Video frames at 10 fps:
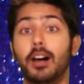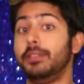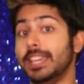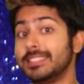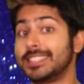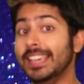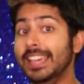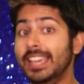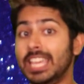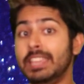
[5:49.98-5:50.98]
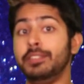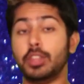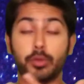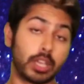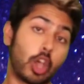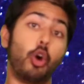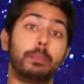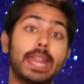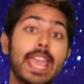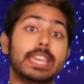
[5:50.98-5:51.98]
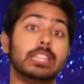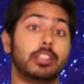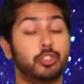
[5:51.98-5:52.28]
of it, even though the Copenhagen